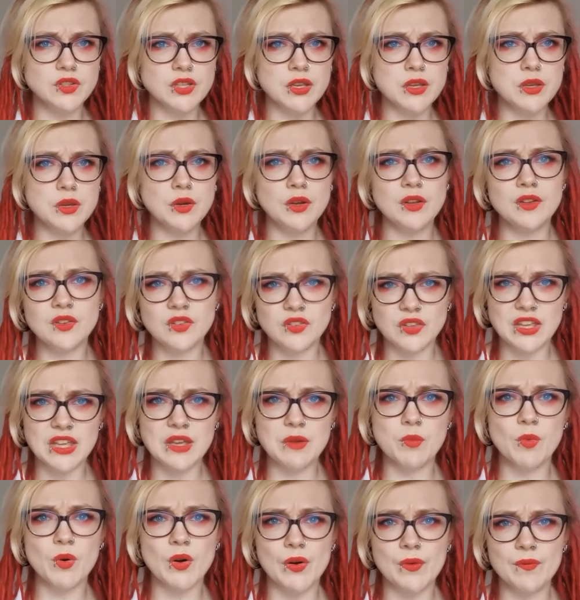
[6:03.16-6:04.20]
so you can see
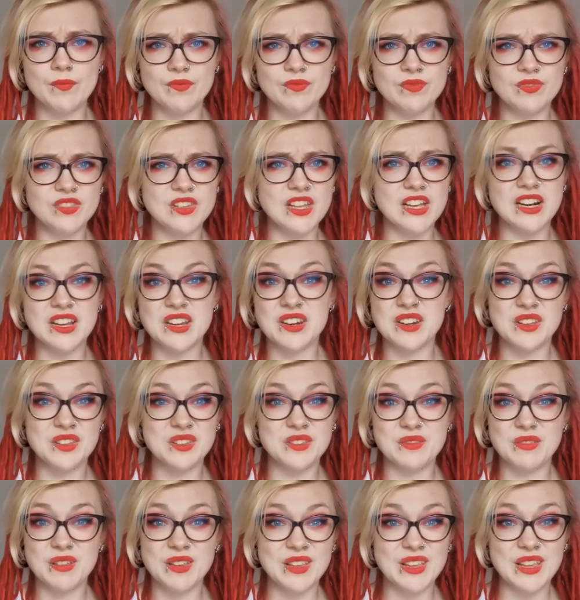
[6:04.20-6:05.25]
what Dylan
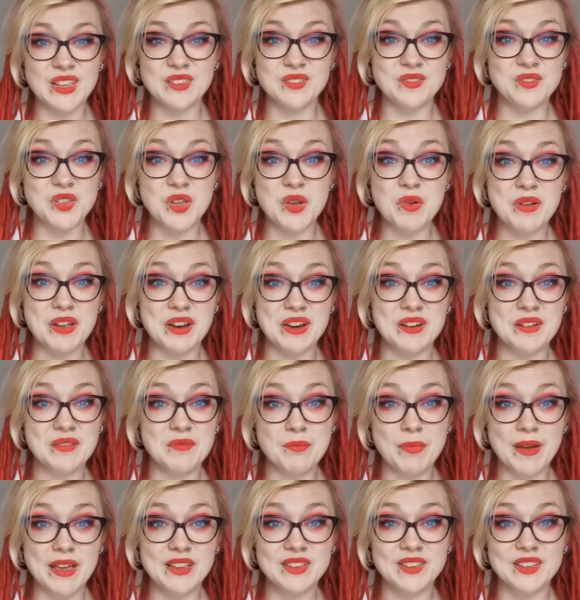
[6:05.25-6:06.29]
is doing,
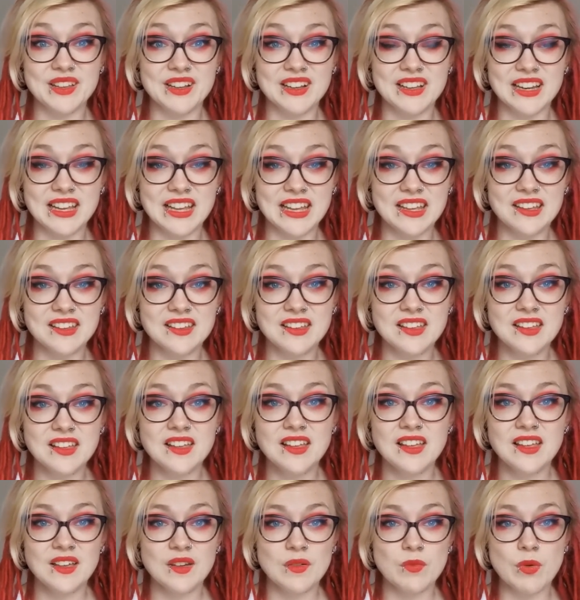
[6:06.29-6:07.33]
basically,
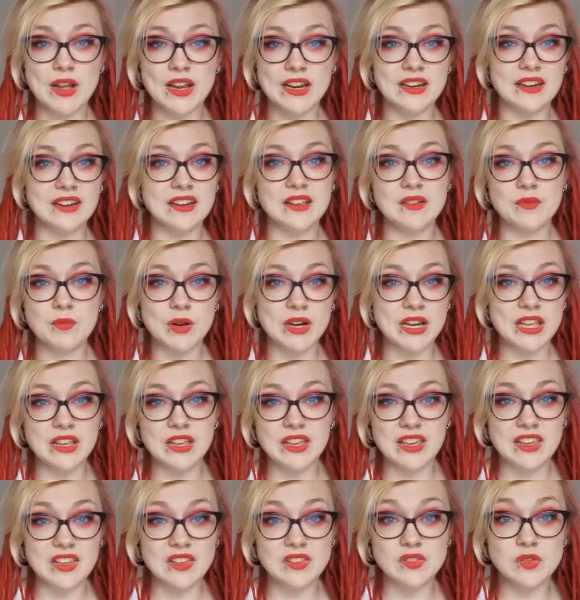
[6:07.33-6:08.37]
when
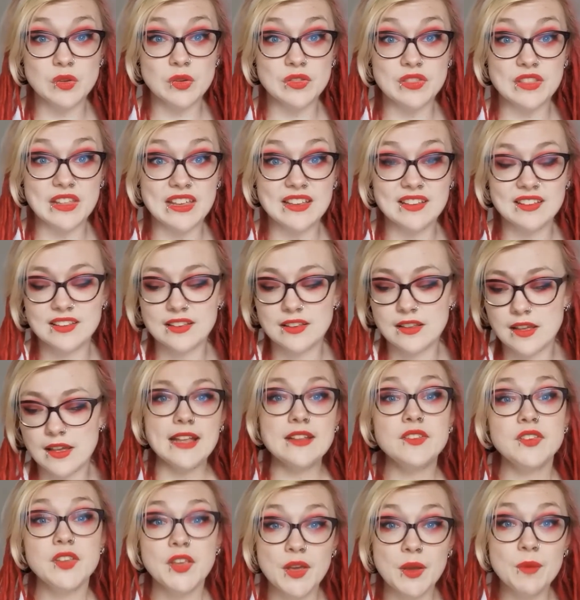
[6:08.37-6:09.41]
he's done this.
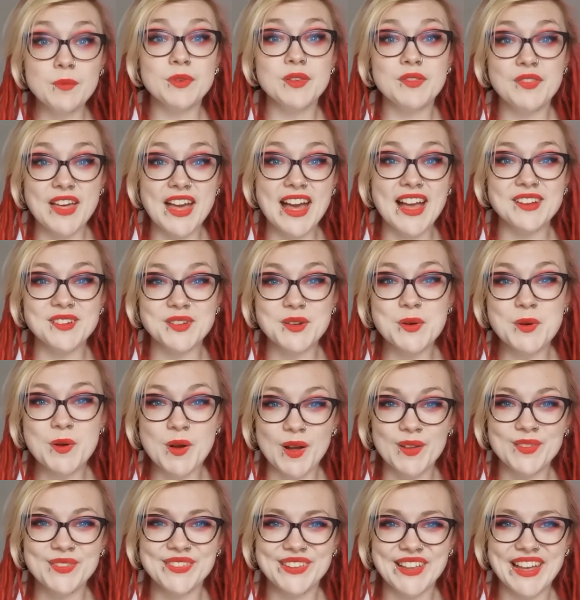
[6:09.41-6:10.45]
In terms of the actual
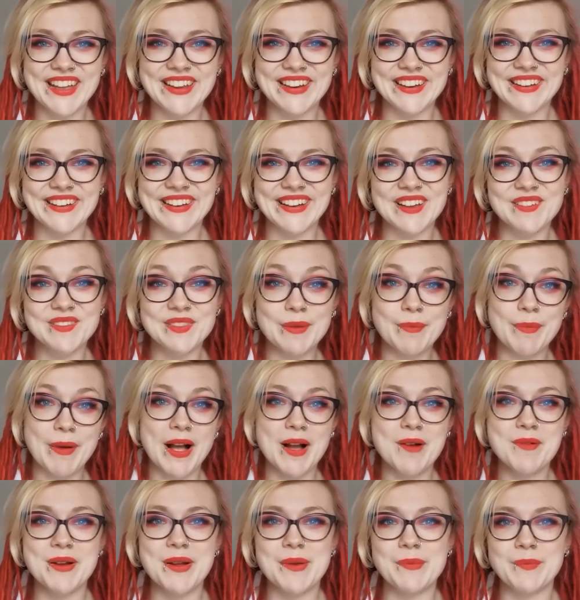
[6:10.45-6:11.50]
content of the
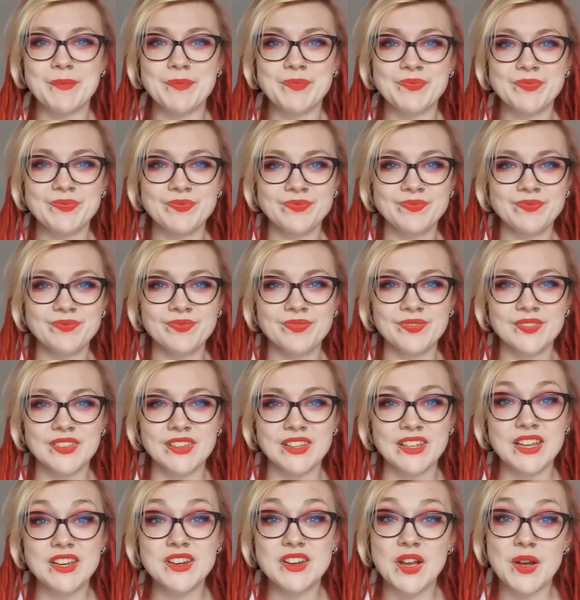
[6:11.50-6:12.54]
poem,
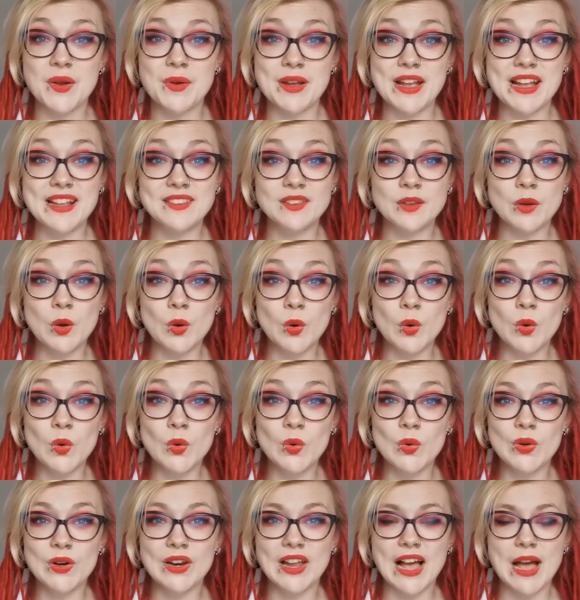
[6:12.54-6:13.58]
you know, it's
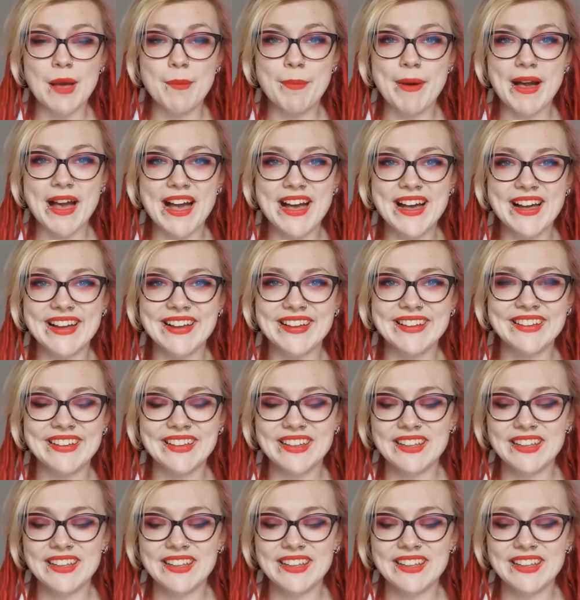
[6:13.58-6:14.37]
all about